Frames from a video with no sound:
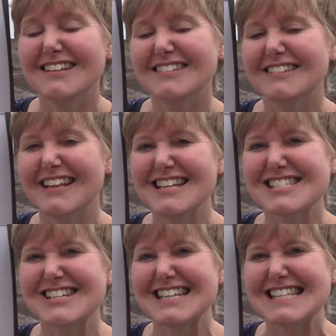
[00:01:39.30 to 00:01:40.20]

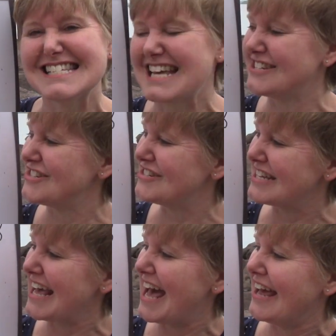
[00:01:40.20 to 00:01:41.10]
Let's look at these answers
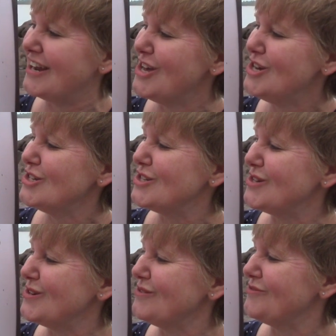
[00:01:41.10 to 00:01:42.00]
again.
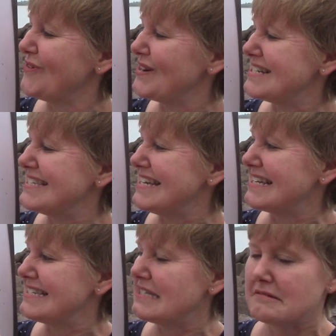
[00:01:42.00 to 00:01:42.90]
two, four,
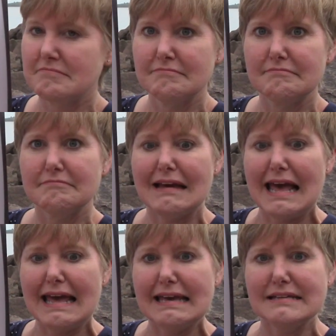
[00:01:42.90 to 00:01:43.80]
six,
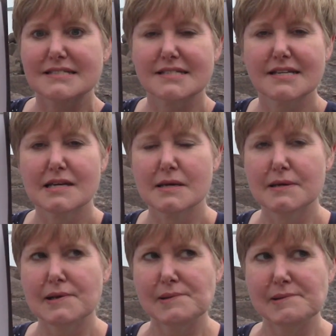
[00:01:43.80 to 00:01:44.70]
eight.
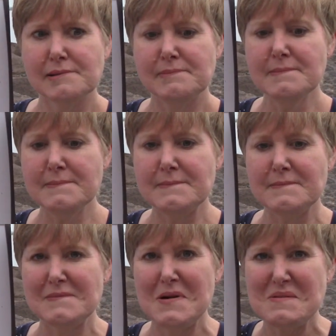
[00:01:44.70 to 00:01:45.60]

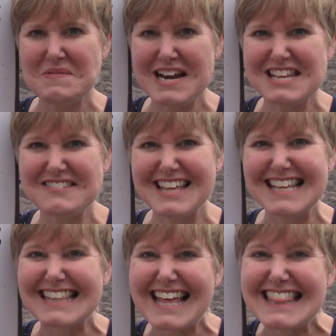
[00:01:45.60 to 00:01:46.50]
Hmm, what do you
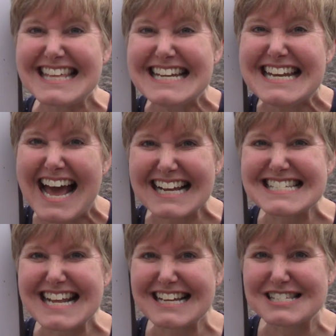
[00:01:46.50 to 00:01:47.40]
think that the
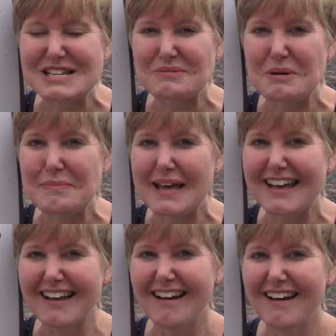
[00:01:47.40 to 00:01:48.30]
next answer will
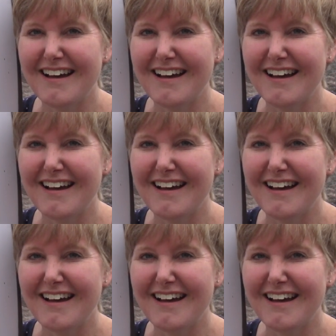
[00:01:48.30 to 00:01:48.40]
be?